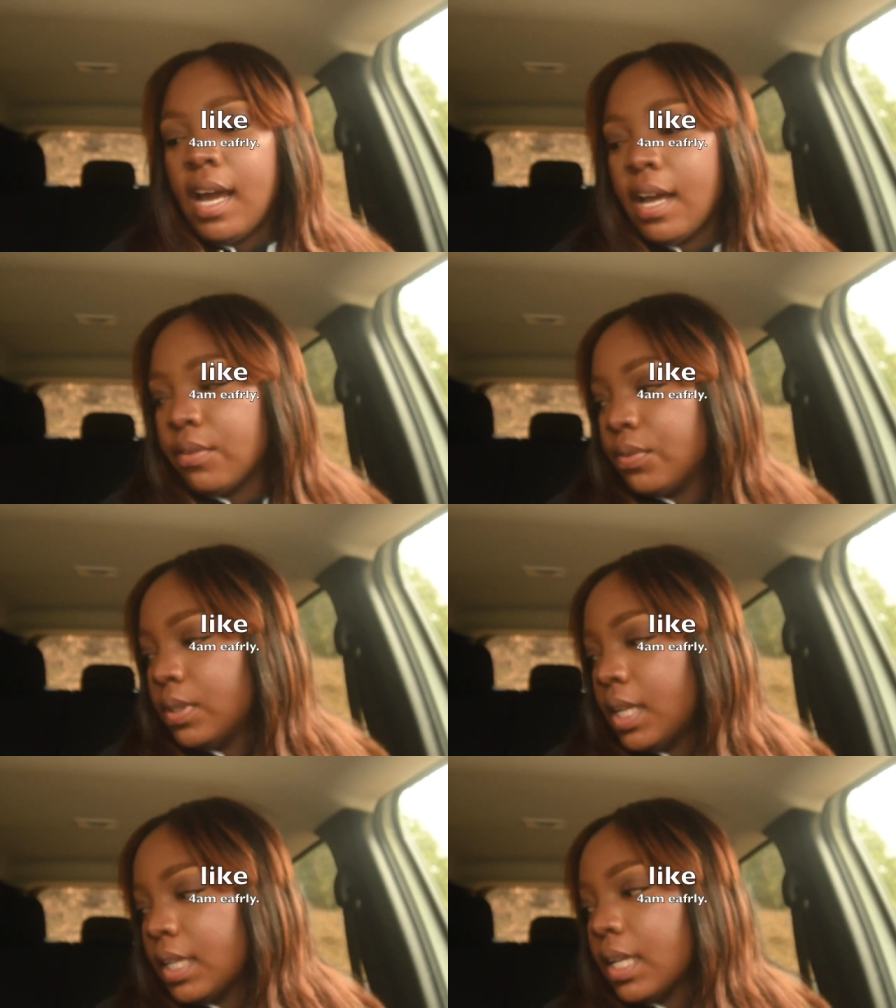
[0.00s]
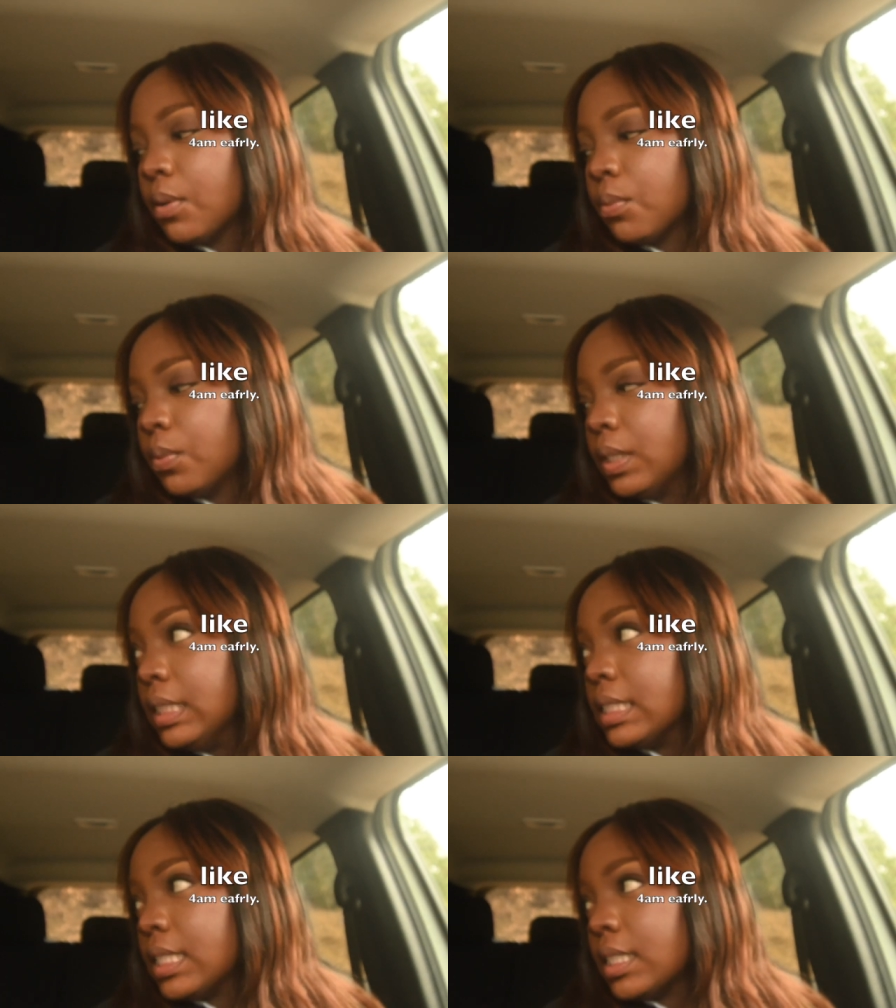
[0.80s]
I feel like it
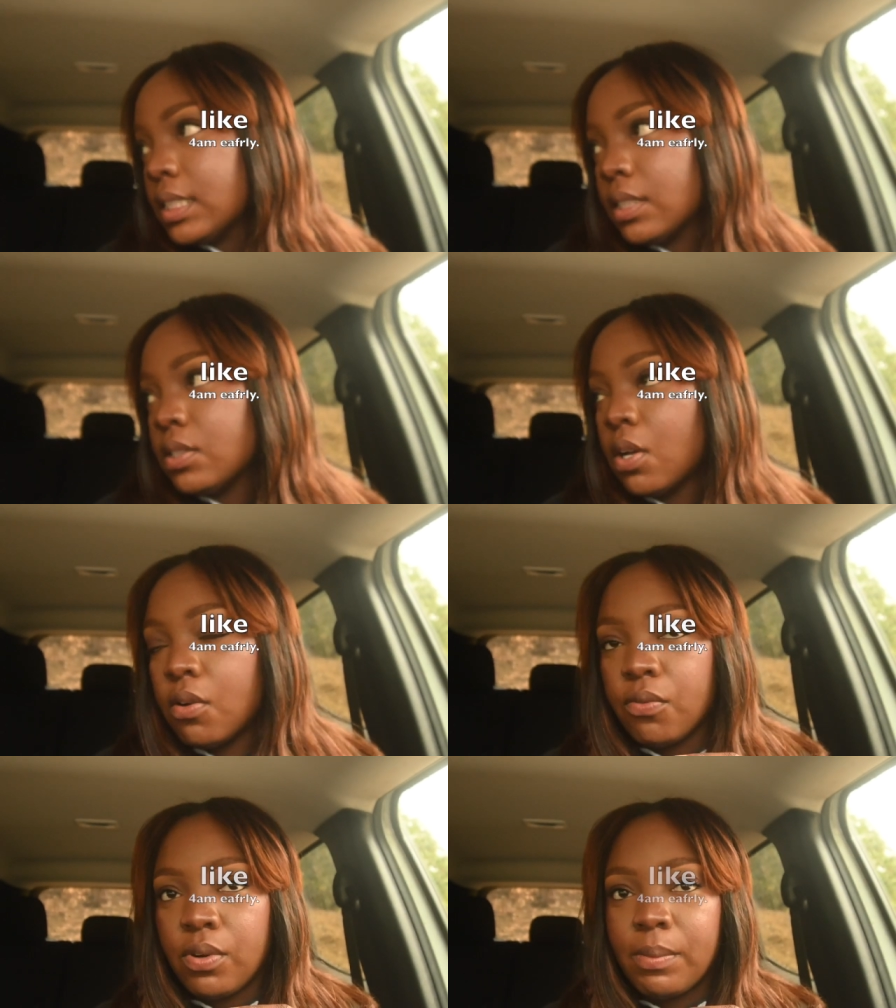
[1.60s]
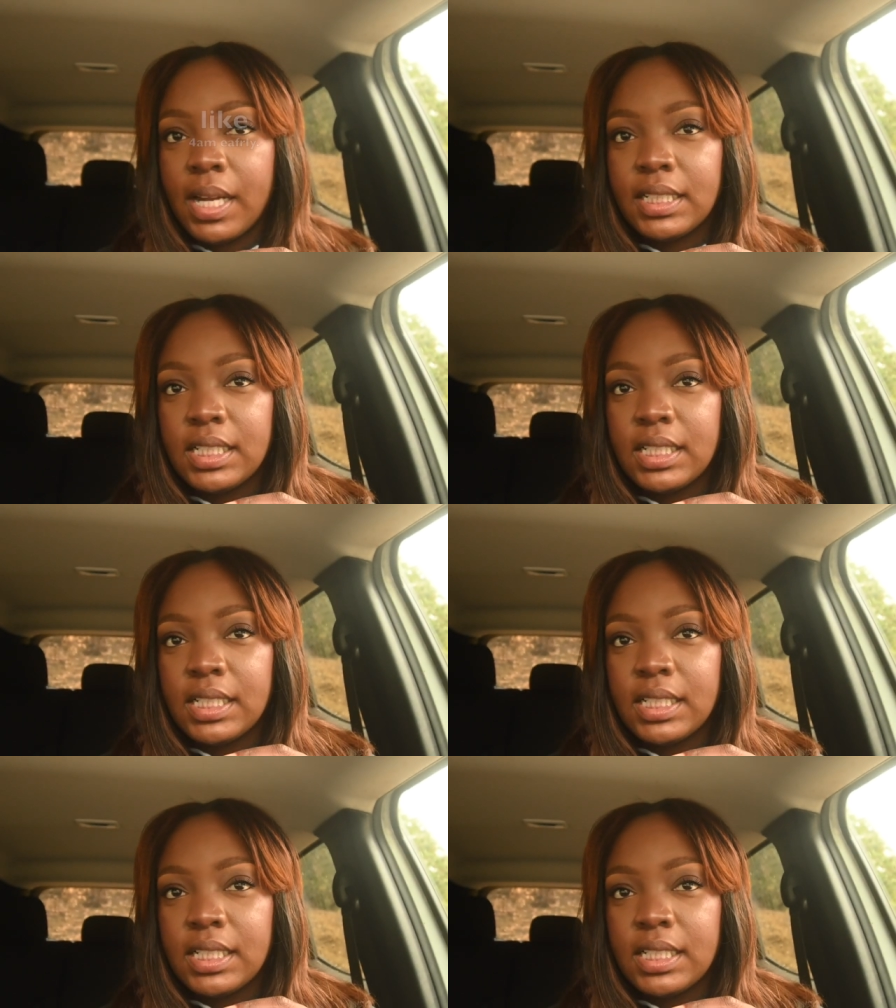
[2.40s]
really sets the tone for my